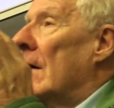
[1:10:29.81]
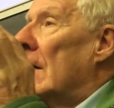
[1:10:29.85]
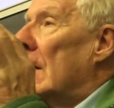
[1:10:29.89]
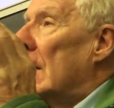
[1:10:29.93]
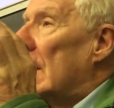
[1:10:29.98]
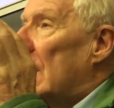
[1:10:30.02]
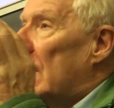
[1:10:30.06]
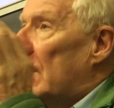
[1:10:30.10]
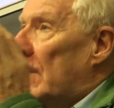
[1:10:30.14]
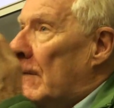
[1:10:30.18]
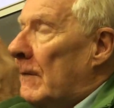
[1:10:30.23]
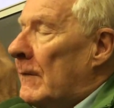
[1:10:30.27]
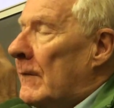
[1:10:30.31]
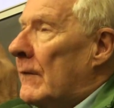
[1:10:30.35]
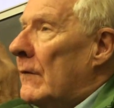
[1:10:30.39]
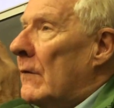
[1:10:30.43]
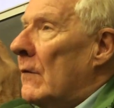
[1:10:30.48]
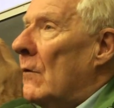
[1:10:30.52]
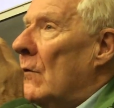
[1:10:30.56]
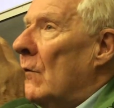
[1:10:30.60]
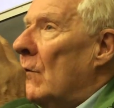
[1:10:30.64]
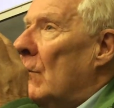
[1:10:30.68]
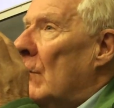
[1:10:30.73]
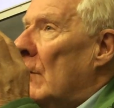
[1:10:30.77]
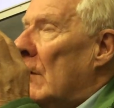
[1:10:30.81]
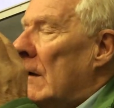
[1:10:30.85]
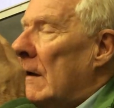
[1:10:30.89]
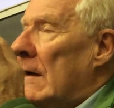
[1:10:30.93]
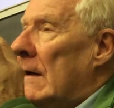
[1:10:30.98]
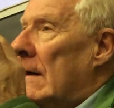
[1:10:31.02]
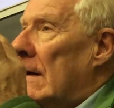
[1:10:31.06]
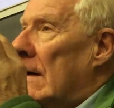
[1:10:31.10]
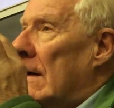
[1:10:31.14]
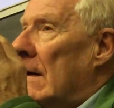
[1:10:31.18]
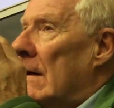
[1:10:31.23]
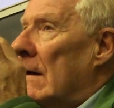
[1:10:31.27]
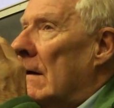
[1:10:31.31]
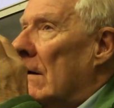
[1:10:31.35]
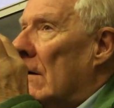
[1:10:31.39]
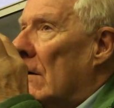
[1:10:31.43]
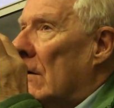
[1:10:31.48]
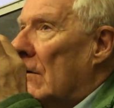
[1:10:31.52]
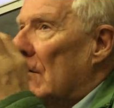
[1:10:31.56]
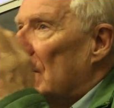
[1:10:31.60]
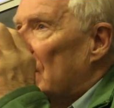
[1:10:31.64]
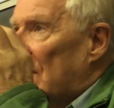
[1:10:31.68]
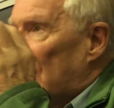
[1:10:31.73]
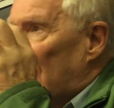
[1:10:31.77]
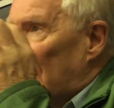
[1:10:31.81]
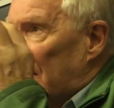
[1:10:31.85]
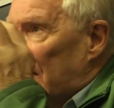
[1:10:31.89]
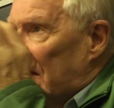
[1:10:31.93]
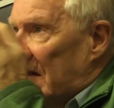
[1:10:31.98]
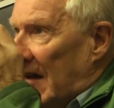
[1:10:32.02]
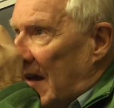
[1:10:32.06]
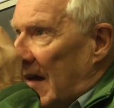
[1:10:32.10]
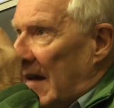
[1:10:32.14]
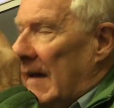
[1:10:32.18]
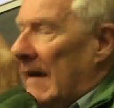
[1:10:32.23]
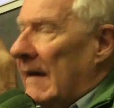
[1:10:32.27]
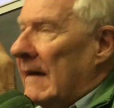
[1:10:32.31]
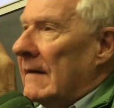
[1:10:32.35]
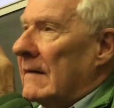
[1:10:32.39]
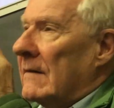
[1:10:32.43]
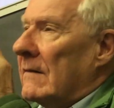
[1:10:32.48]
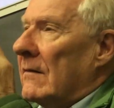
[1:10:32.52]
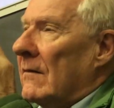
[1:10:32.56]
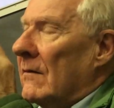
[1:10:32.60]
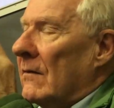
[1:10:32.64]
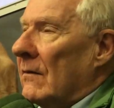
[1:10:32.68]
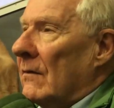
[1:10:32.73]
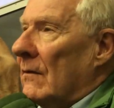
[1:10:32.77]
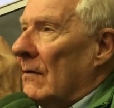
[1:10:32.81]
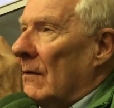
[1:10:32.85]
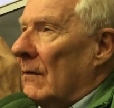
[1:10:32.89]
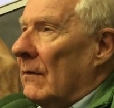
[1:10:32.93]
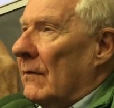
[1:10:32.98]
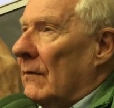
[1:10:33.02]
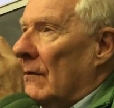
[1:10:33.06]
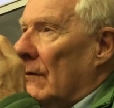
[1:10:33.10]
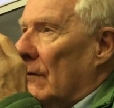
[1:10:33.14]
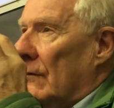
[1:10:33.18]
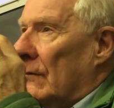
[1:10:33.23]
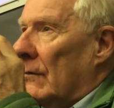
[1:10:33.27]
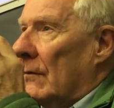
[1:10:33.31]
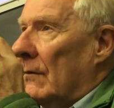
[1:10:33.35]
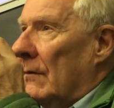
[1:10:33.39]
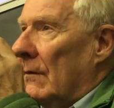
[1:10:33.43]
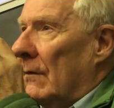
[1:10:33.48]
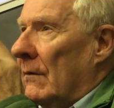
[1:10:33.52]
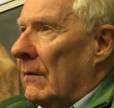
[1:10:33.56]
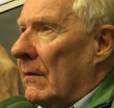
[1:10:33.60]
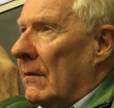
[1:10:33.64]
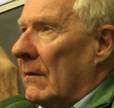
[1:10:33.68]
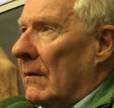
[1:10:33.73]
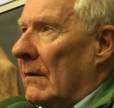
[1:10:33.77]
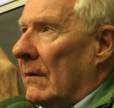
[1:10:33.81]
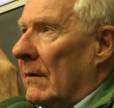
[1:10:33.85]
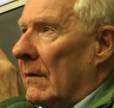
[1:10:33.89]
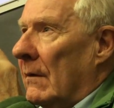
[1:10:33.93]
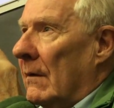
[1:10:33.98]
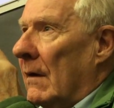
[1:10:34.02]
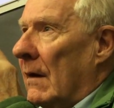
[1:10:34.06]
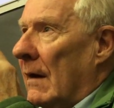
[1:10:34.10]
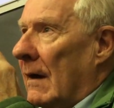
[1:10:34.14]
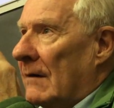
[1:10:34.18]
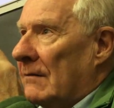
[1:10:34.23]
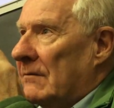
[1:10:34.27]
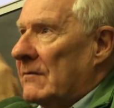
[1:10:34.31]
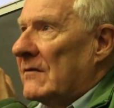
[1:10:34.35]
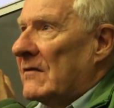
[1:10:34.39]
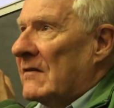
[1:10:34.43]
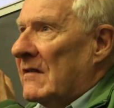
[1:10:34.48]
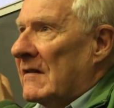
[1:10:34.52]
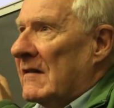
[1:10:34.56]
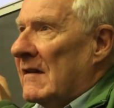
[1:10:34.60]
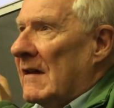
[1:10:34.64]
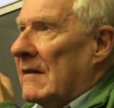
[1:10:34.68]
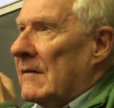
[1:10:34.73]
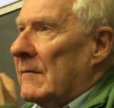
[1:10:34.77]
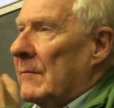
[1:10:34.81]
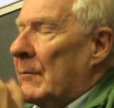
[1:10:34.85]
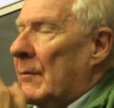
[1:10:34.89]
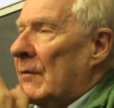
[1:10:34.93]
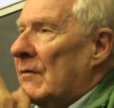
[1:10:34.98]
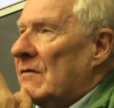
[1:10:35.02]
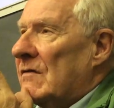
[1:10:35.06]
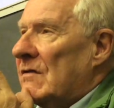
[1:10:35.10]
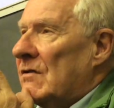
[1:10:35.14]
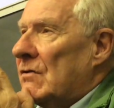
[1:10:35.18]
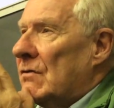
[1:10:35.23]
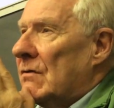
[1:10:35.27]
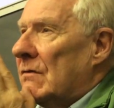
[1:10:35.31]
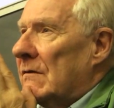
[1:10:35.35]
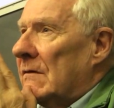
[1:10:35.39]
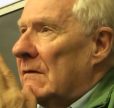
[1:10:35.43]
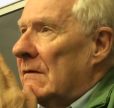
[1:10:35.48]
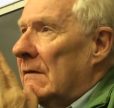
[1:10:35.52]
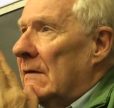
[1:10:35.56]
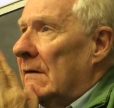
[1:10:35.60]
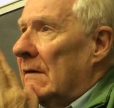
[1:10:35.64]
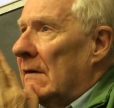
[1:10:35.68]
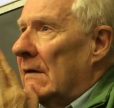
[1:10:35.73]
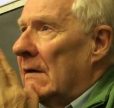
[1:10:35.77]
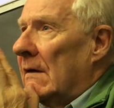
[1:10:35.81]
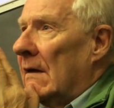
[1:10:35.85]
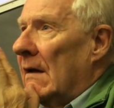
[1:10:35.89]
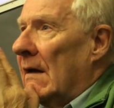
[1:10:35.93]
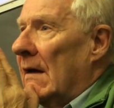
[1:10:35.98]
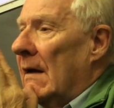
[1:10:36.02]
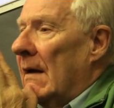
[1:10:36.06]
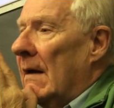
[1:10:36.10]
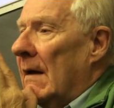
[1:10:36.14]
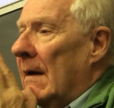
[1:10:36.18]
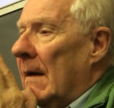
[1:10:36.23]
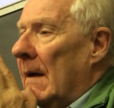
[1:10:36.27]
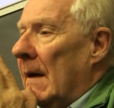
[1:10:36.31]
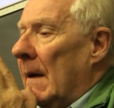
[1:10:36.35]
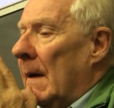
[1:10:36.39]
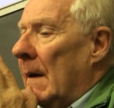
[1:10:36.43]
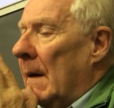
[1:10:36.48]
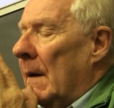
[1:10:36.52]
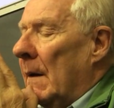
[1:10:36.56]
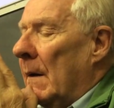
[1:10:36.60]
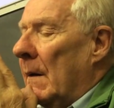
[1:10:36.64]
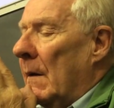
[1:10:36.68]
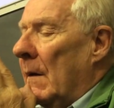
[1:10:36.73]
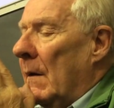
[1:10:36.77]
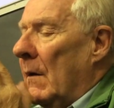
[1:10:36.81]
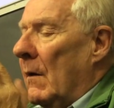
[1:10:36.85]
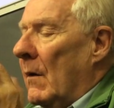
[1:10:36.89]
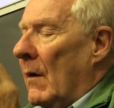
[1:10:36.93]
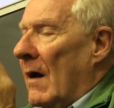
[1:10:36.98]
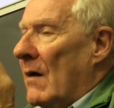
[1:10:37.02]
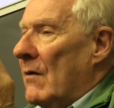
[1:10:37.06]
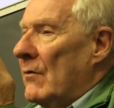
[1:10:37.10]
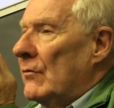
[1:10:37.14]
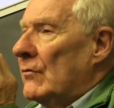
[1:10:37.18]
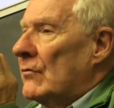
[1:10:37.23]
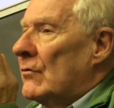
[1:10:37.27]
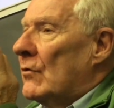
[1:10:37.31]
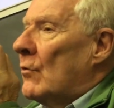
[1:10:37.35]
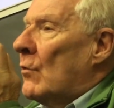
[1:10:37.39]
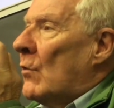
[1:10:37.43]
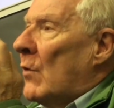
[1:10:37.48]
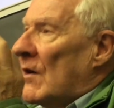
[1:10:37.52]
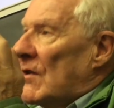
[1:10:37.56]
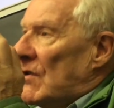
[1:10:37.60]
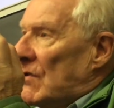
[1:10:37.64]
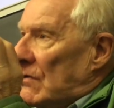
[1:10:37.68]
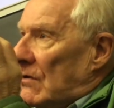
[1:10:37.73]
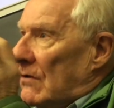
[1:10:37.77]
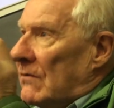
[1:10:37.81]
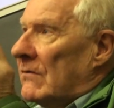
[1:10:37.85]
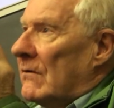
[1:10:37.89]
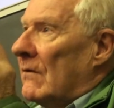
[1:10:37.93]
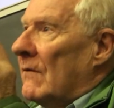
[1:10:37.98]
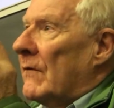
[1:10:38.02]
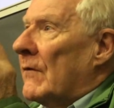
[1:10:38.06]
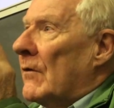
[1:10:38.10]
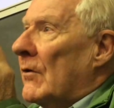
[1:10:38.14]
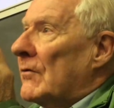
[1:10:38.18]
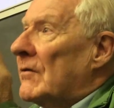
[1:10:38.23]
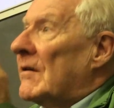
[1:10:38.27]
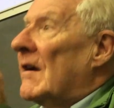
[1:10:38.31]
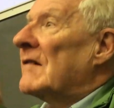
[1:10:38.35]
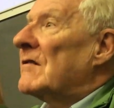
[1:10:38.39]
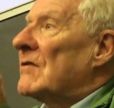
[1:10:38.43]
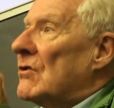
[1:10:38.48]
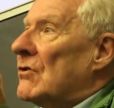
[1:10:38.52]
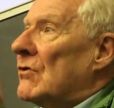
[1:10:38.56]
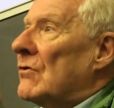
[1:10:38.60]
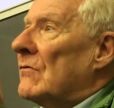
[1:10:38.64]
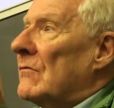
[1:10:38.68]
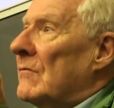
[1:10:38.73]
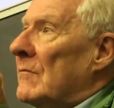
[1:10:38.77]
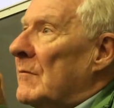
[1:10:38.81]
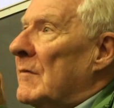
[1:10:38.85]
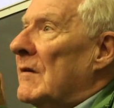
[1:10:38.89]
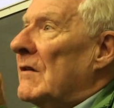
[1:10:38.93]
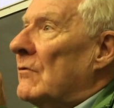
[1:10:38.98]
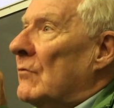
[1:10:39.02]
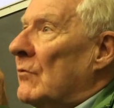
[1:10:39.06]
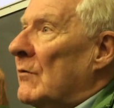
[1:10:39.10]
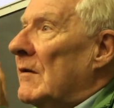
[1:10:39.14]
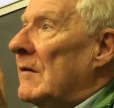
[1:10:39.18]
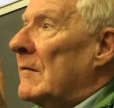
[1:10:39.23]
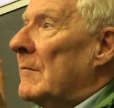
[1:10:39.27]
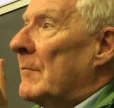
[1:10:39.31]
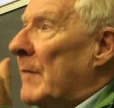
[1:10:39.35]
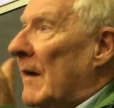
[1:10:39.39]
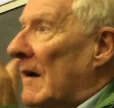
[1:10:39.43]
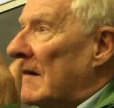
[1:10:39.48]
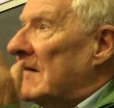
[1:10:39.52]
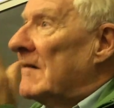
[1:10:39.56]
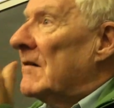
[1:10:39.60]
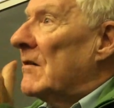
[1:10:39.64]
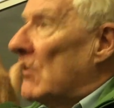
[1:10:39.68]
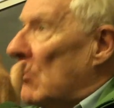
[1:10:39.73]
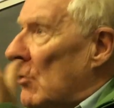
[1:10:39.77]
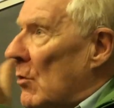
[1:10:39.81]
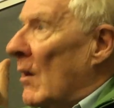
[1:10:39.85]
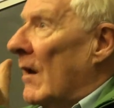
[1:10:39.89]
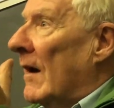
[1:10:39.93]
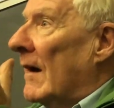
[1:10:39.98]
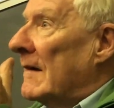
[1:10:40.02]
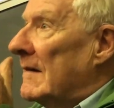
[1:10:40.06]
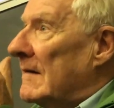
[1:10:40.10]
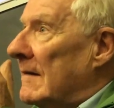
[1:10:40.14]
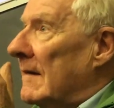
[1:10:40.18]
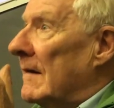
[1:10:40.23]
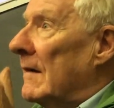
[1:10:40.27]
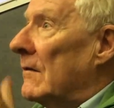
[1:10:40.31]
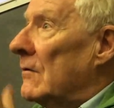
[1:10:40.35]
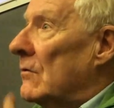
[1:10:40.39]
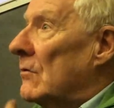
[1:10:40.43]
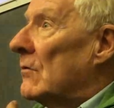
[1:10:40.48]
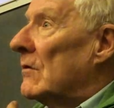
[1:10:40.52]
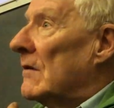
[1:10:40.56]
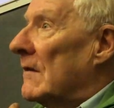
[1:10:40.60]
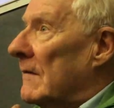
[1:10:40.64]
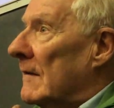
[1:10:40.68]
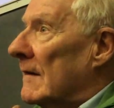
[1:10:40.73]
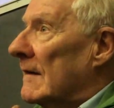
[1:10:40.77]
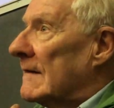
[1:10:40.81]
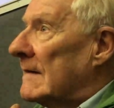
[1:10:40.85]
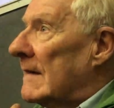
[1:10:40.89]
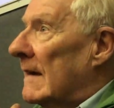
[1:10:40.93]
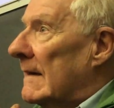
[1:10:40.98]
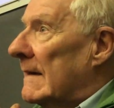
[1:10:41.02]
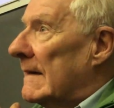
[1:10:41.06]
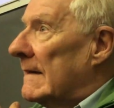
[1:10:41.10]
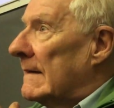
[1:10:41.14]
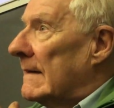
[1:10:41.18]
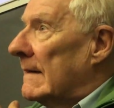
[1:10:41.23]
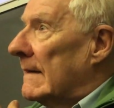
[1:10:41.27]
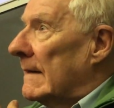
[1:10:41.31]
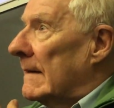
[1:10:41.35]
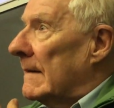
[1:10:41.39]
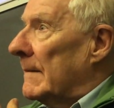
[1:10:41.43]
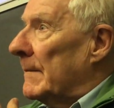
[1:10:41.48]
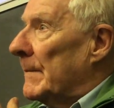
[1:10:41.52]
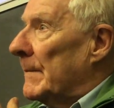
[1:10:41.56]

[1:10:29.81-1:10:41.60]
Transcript: If we concentrate the Althusserian position around the question of contradiction between particularity and universality.